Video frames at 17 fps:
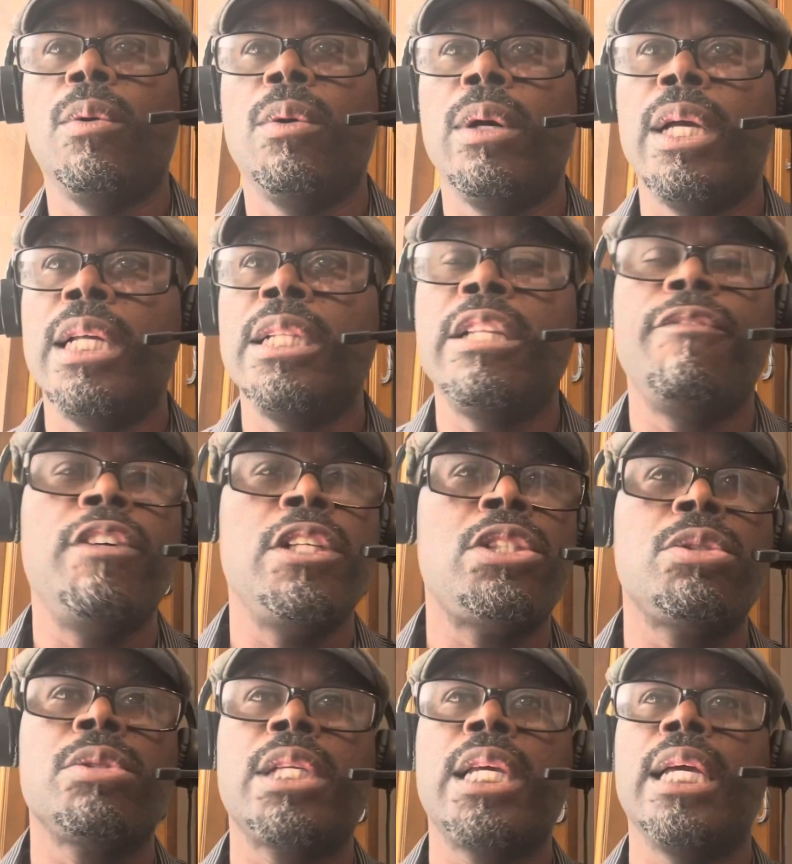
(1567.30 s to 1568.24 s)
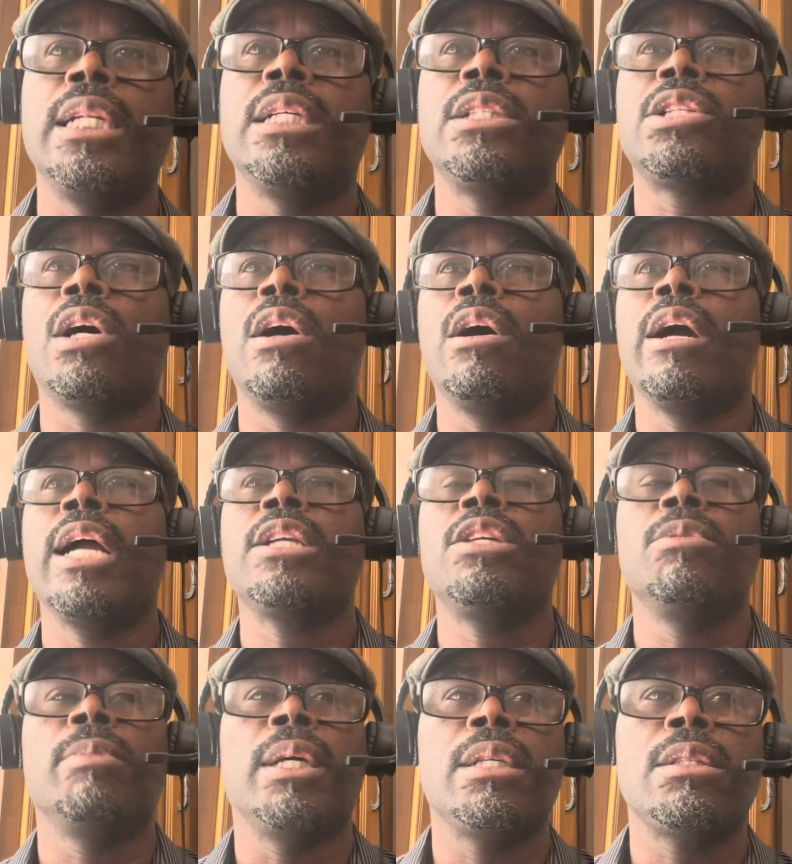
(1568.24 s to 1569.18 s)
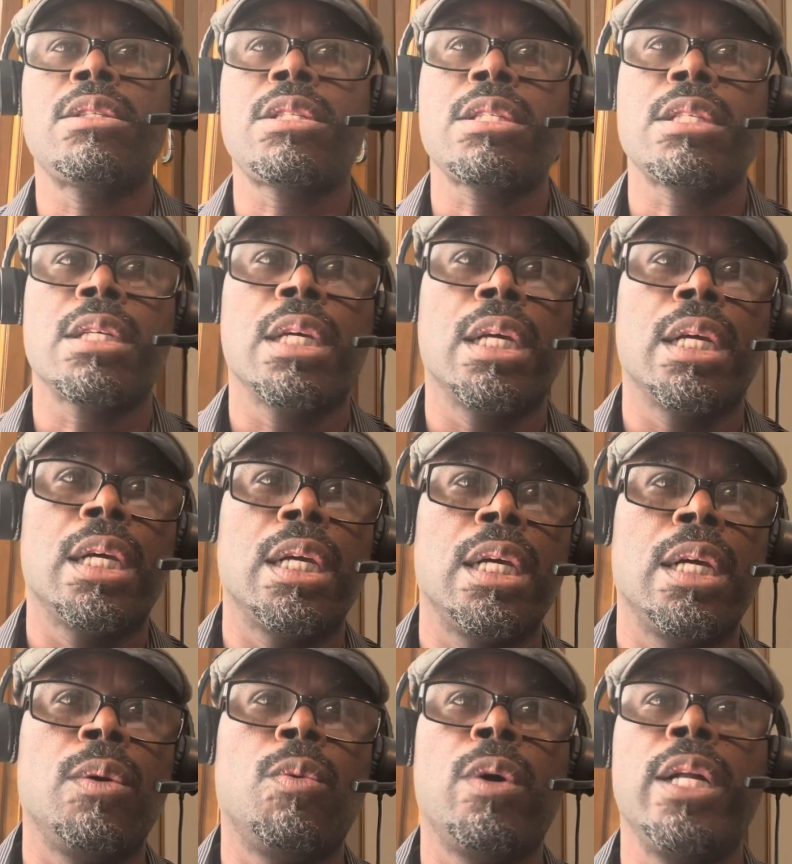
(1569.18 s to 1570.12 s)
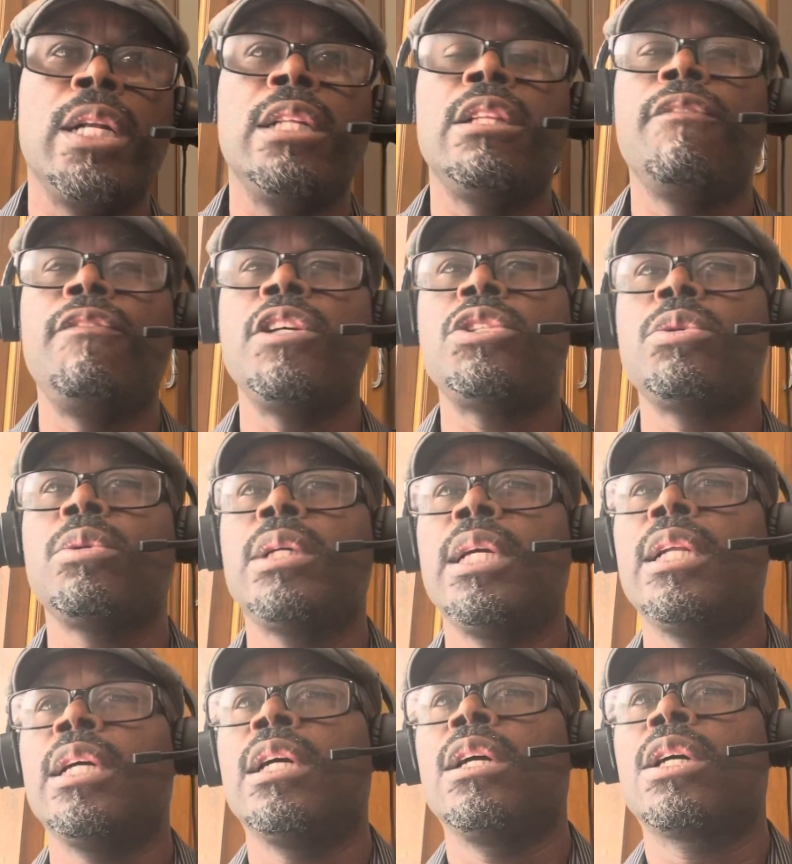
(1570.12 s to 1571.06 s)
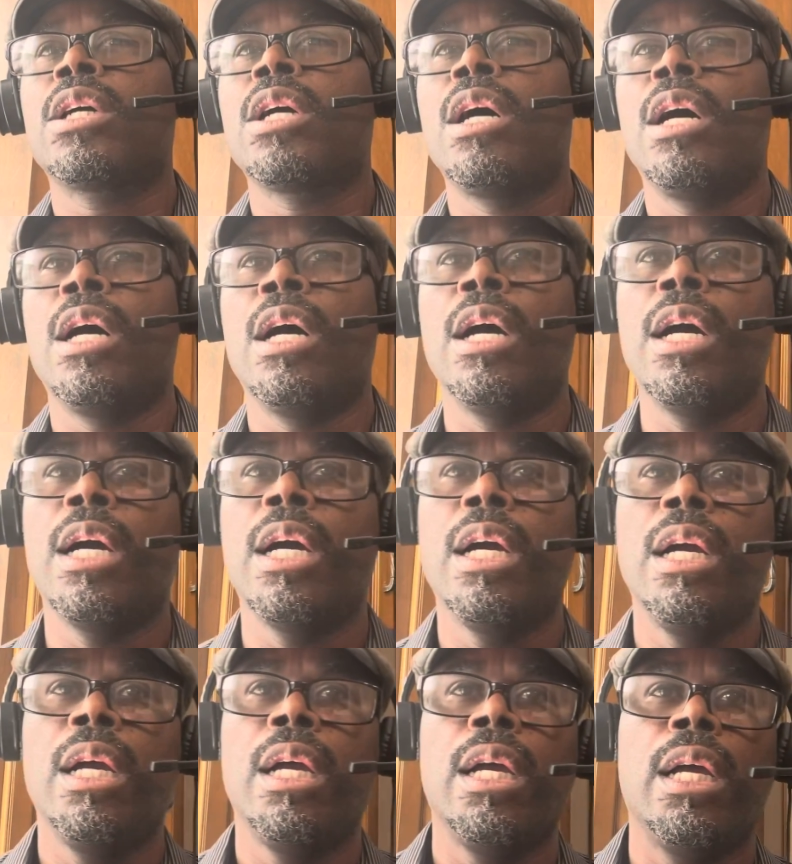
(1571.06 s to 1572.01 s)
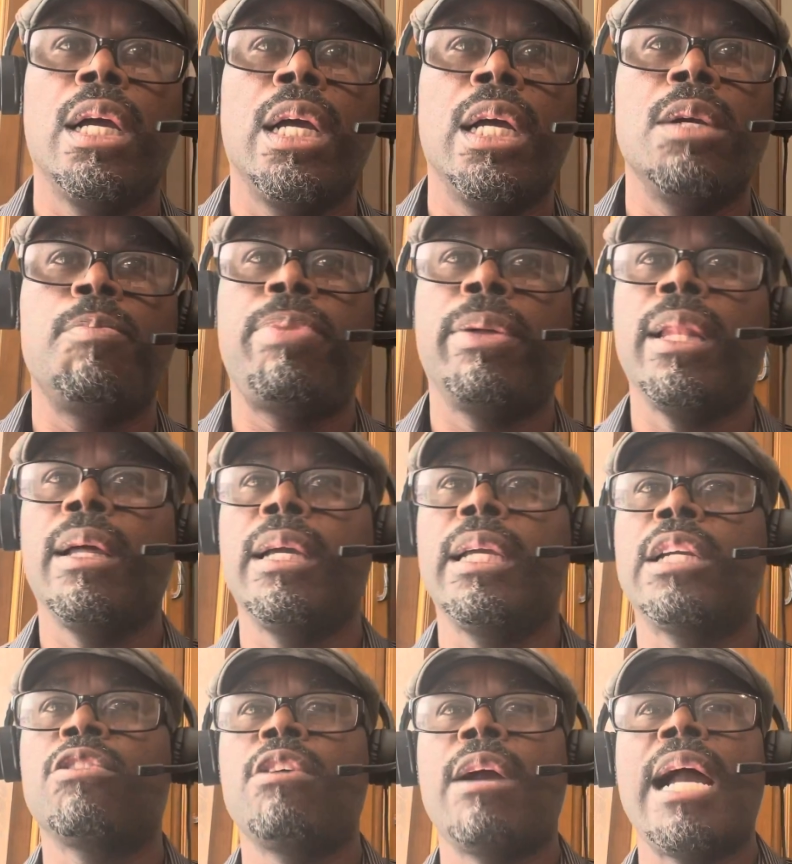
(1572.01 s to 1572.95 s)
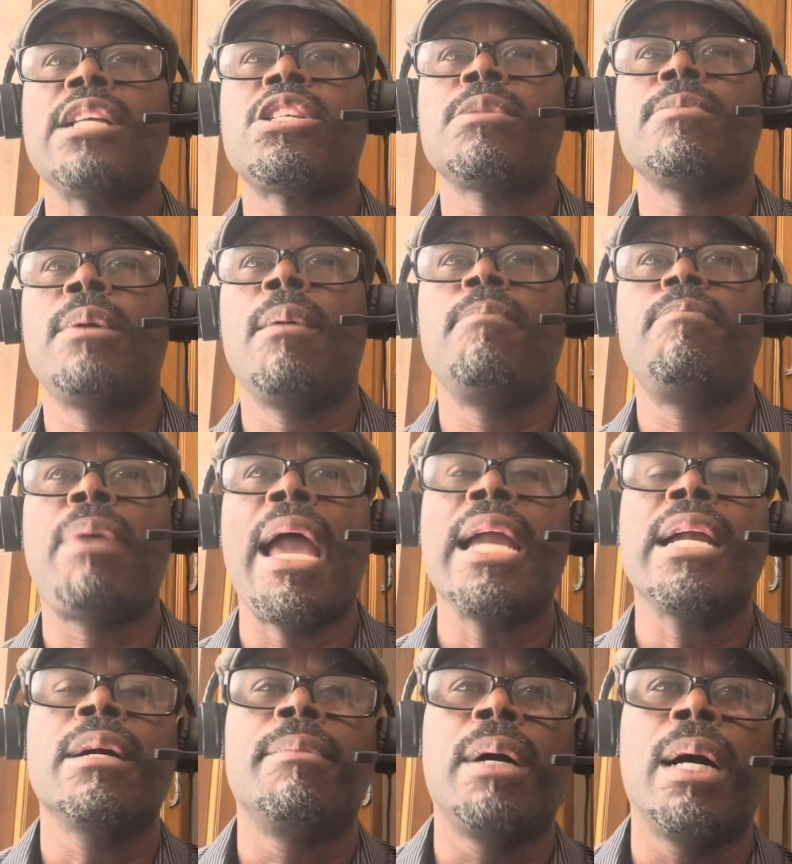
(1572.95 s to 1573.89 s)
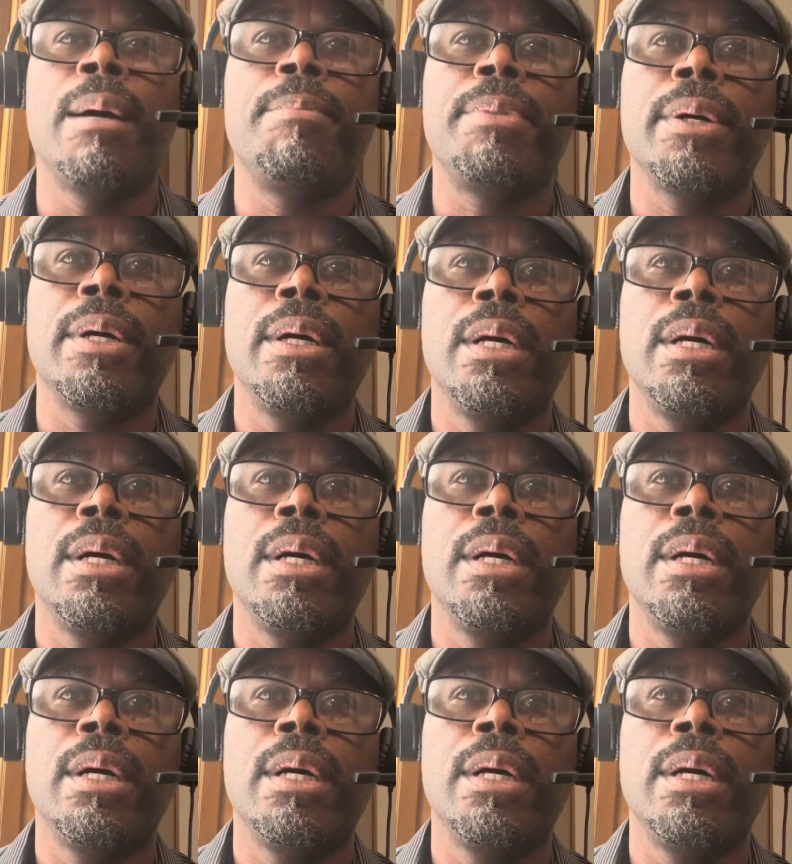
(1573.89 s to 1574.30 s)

individuals getting into arguments, and one individual get in her car and crash him up, bang him up